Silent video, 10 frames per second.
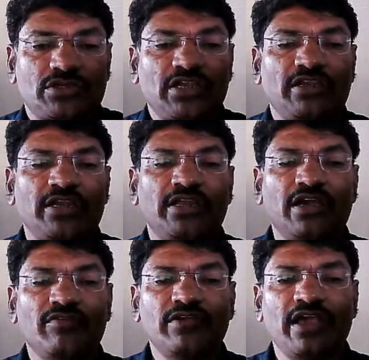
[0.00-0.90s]
In India,
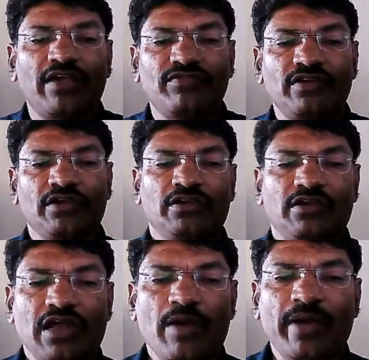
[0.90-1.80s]
we have
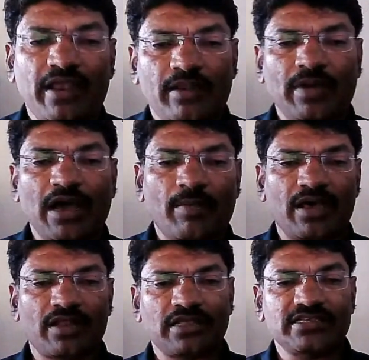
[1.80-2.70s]
Ramayana and
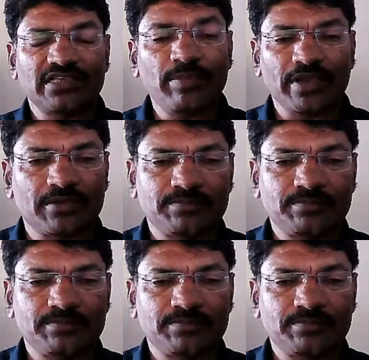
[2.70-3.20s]
Mahabharata as epic.